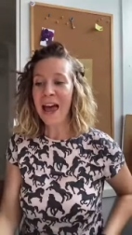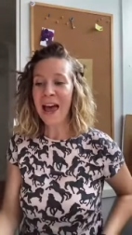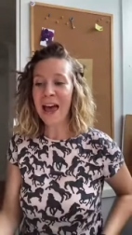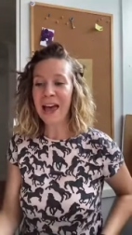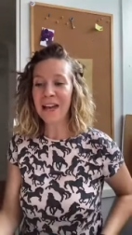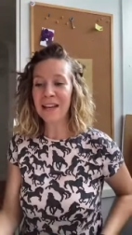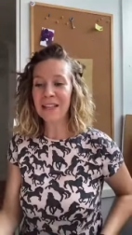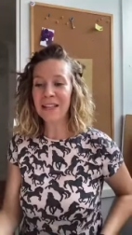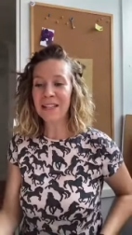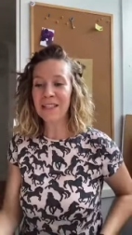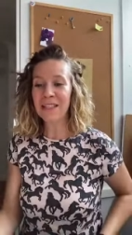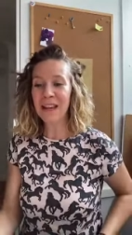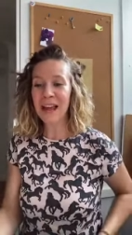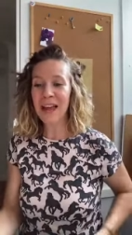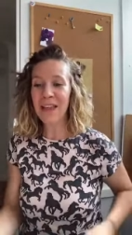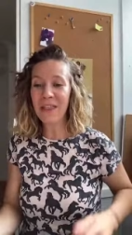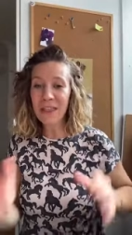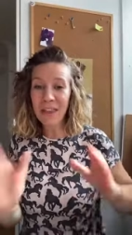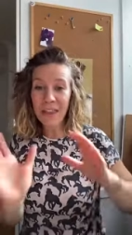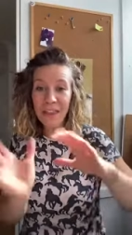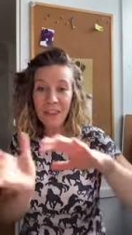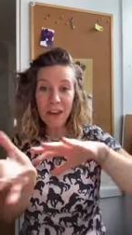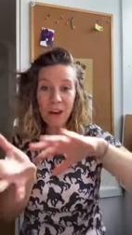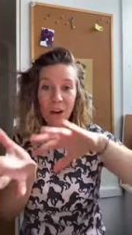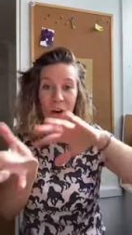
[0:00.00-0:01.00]
And
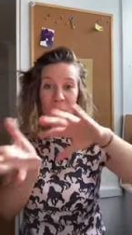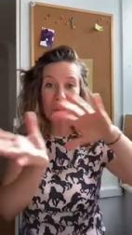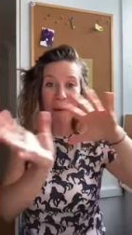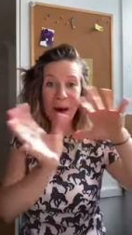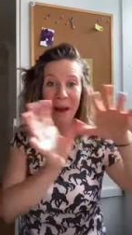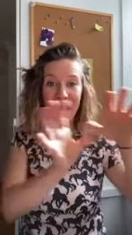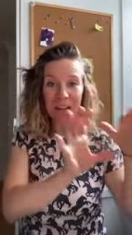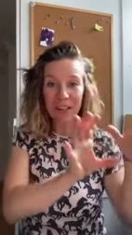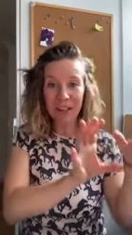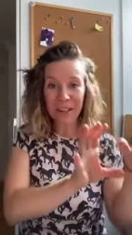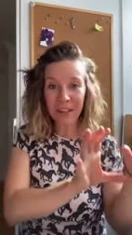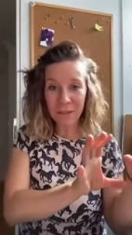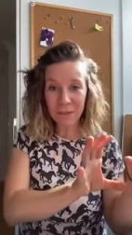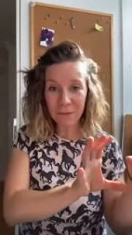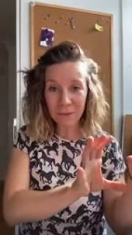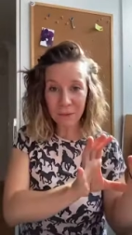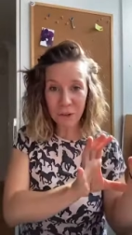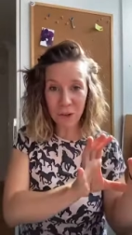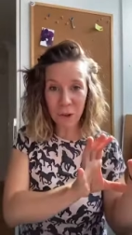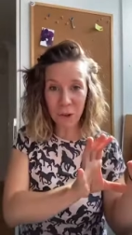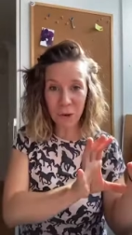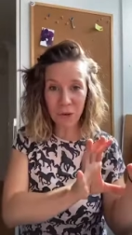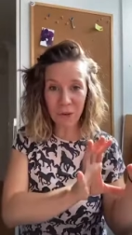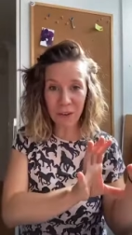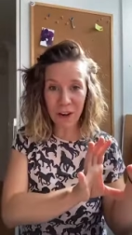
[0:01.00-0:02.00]
then they go
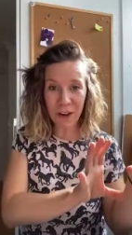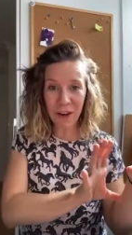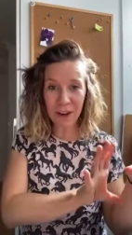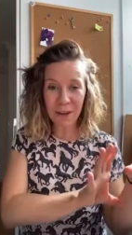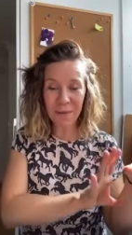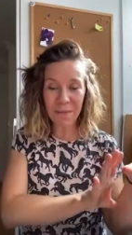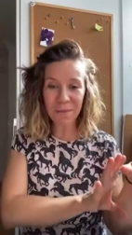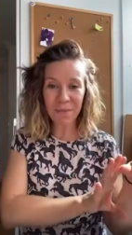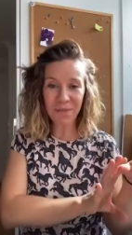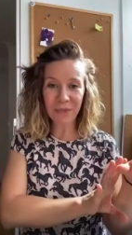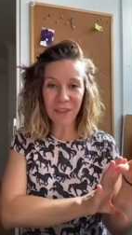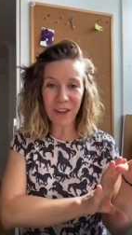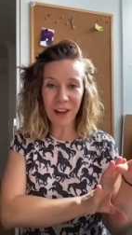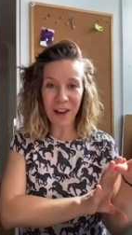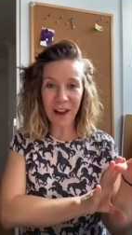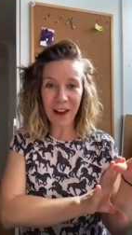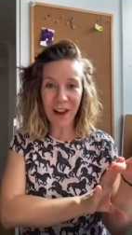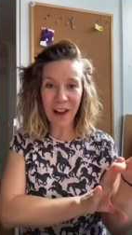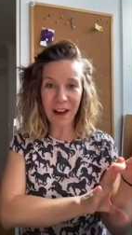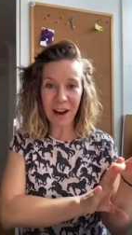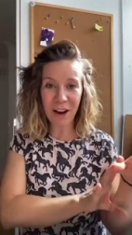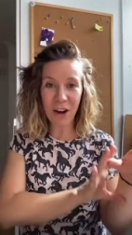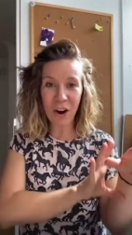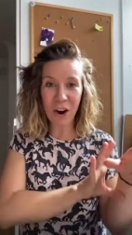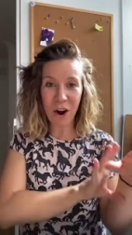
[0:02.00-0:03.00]
back to the
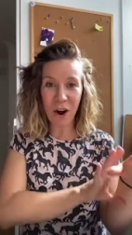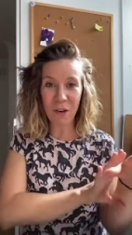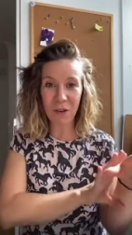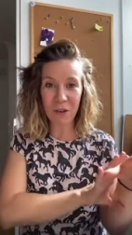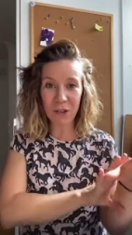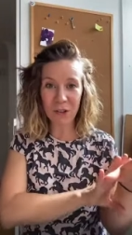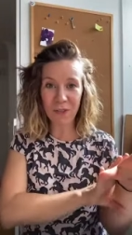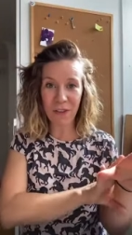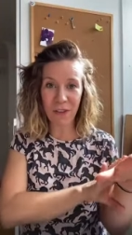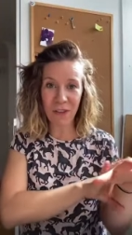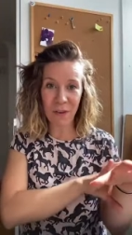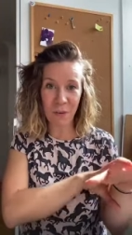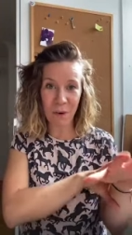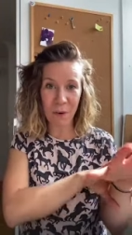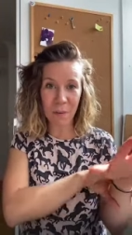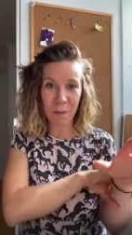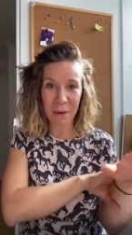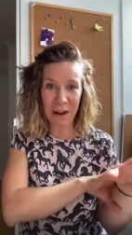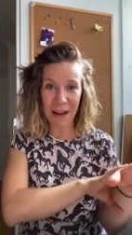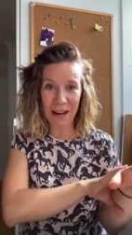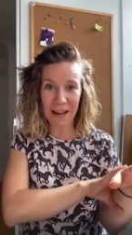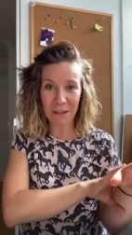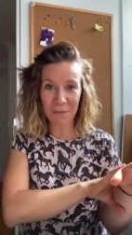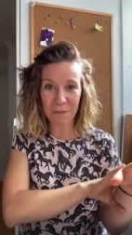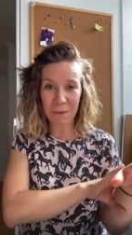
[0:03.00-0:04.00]
chorus that they were
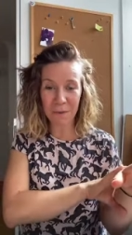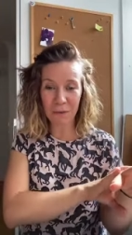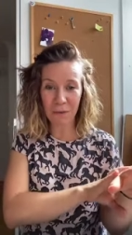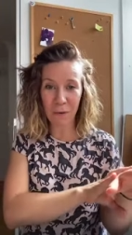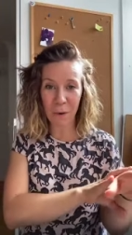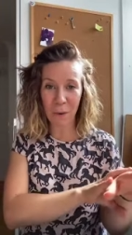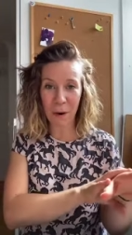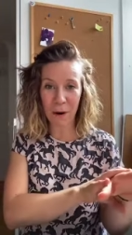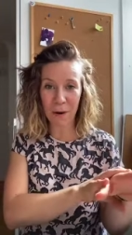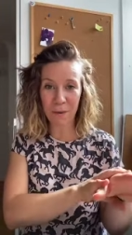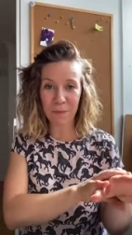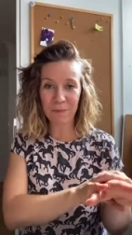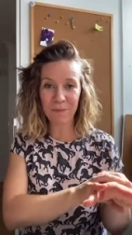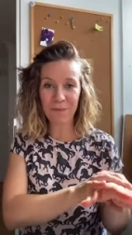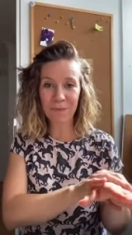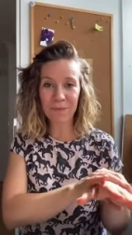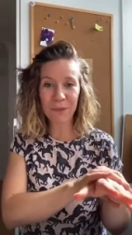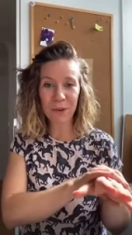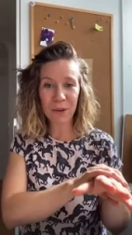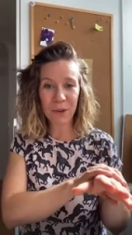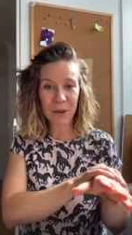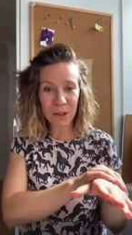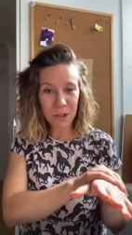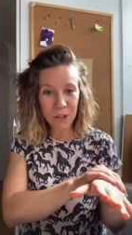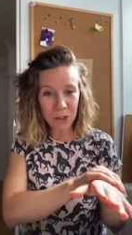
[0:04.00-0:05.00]
playing before.
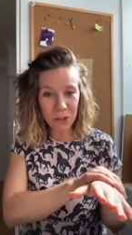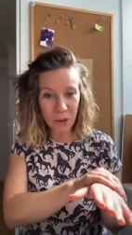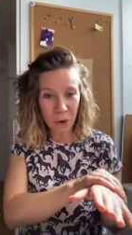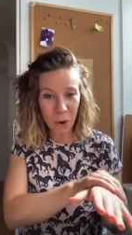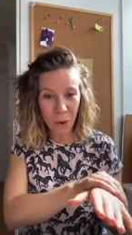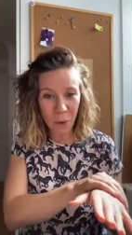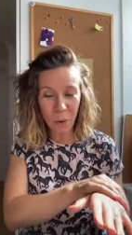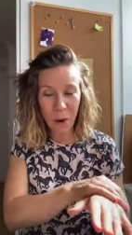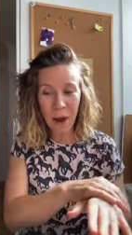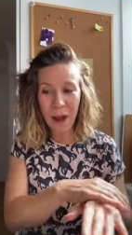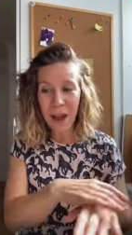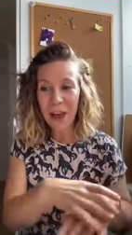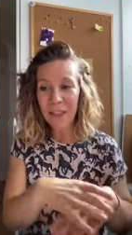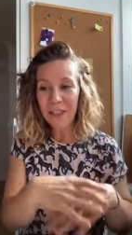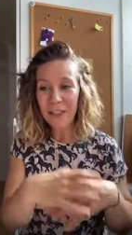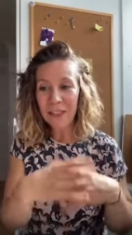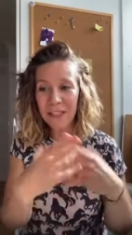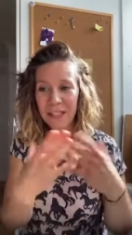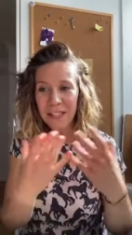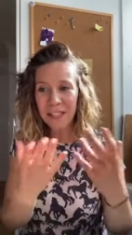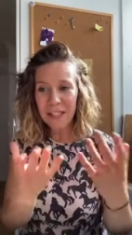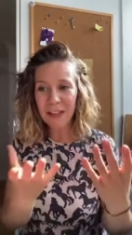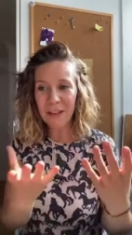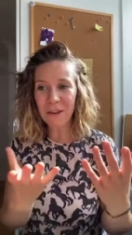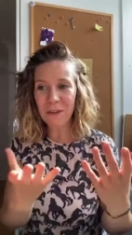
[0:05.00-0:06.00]
So
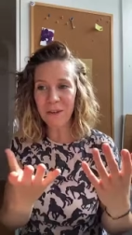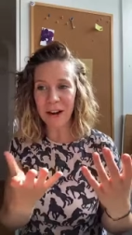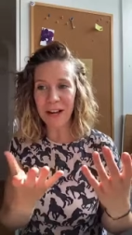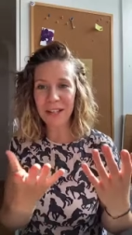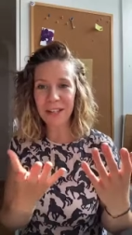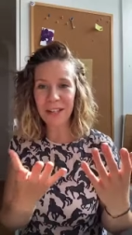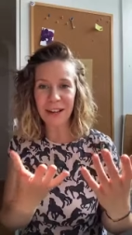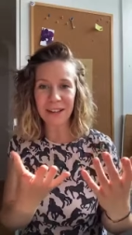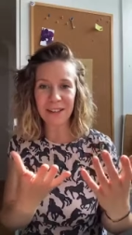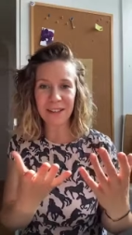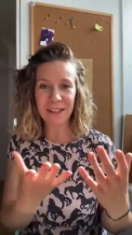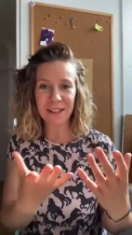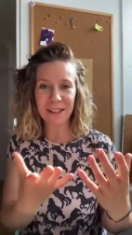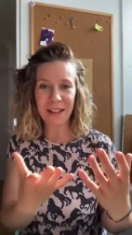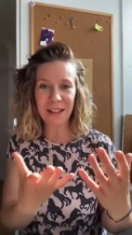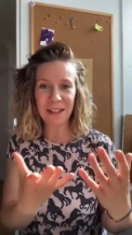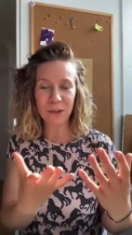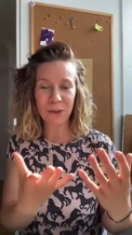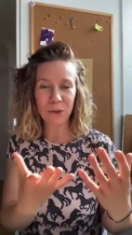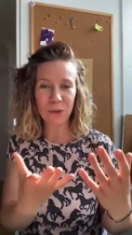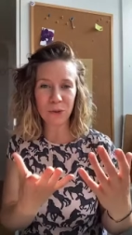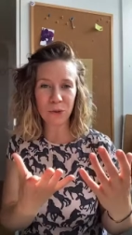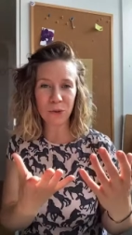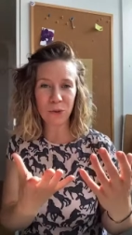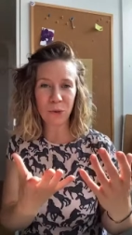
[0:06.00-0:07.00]
this is a great
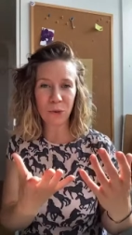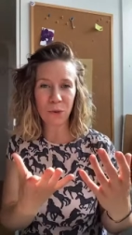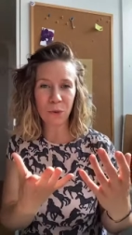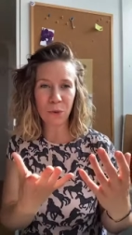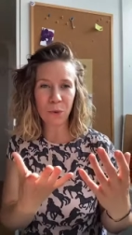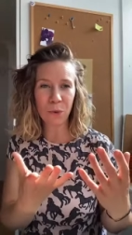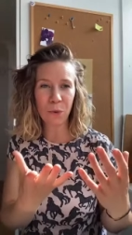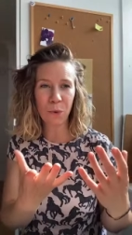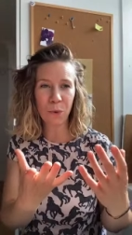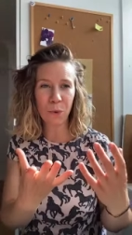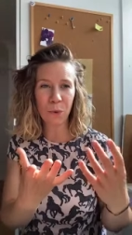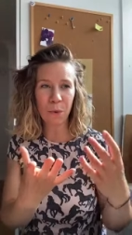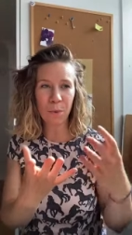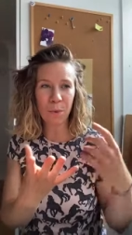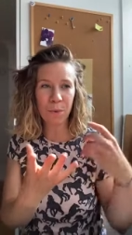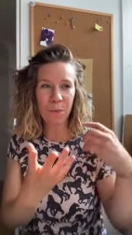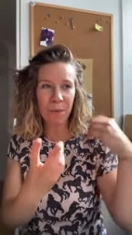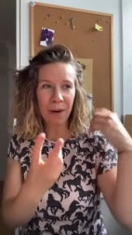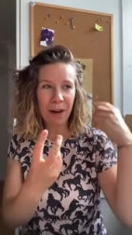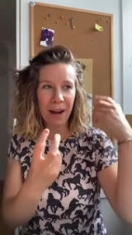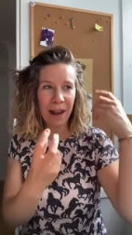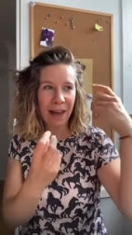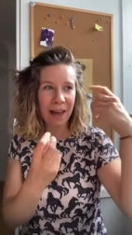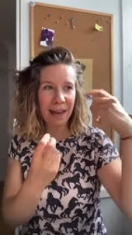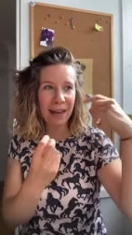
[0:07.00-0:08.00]
exercise also to
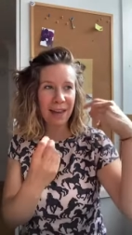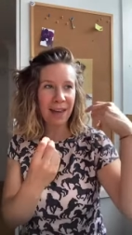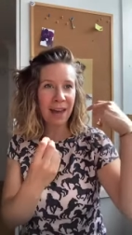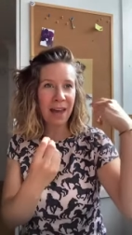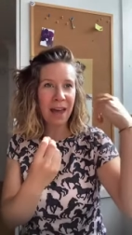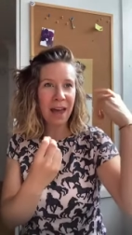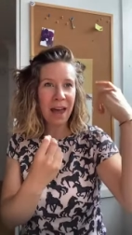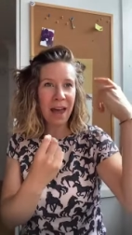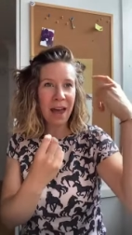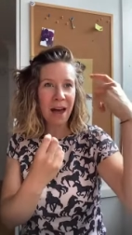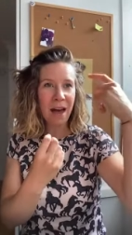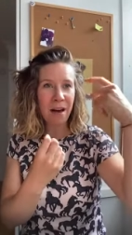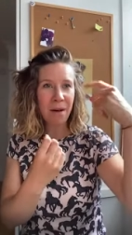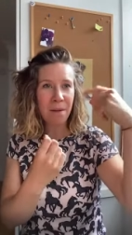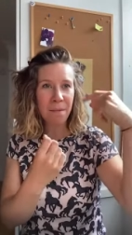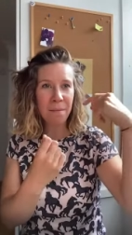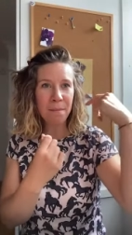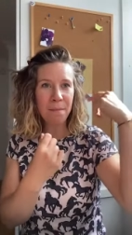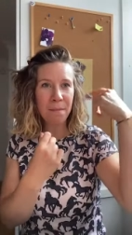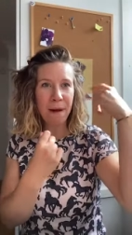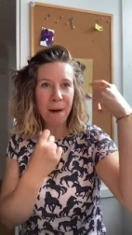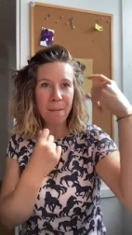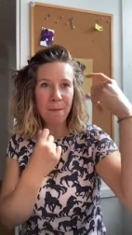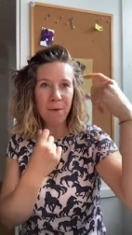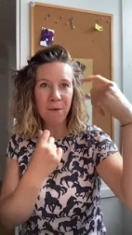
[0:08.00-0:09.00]
like
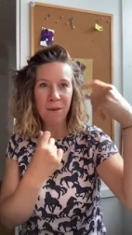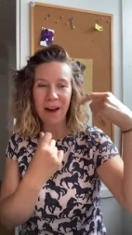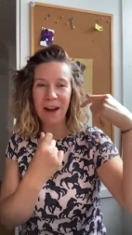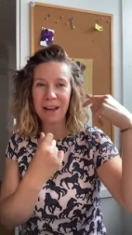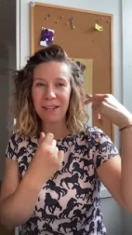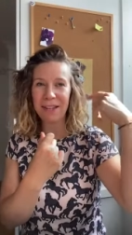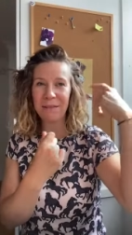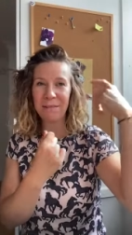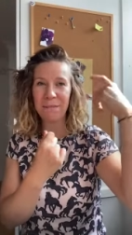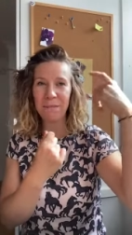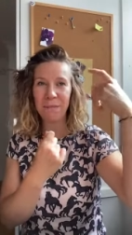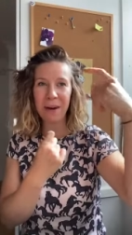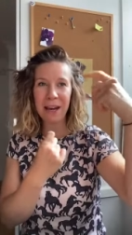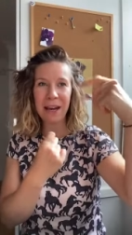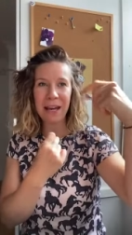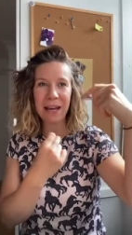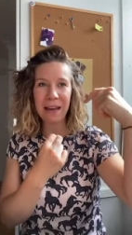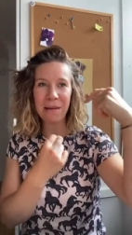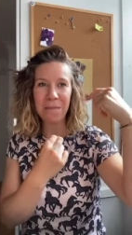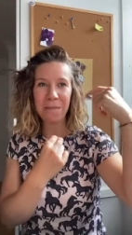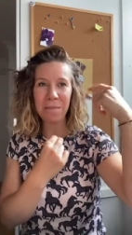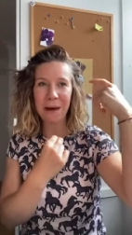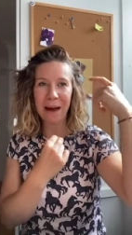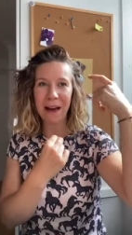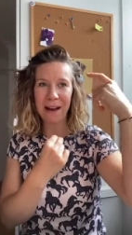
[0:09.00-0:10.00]
memorize and
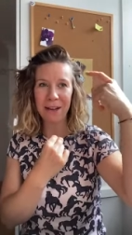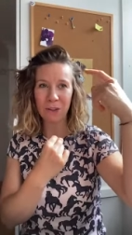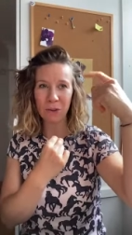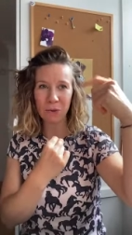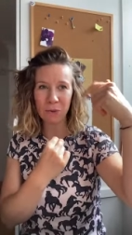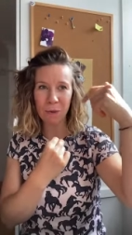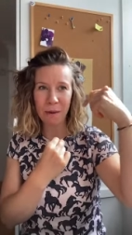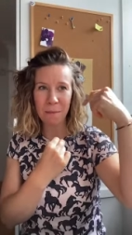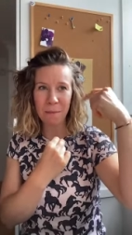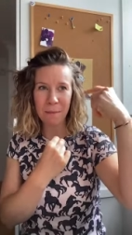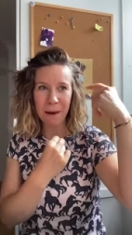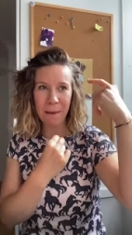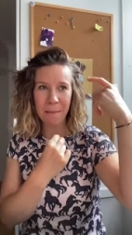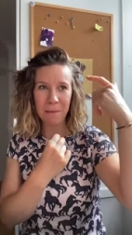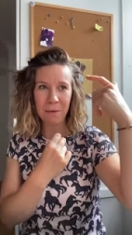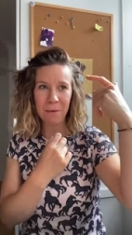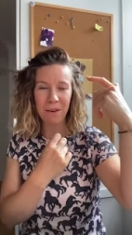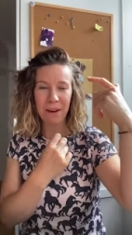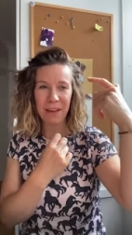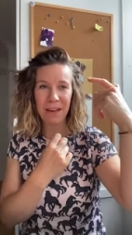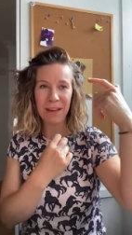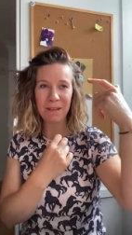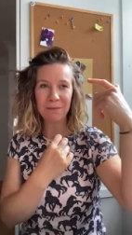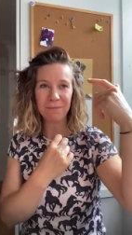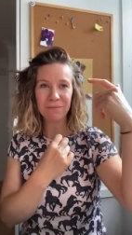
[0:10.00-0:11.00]
bring it back to our
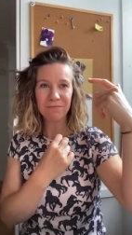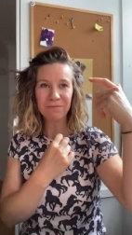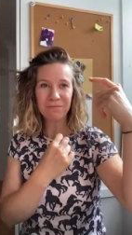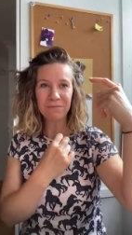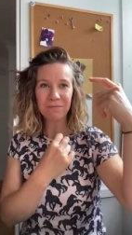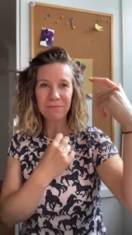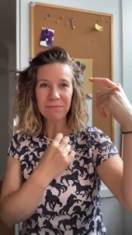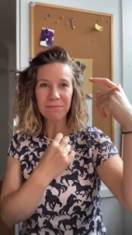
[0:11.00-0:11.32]
memory.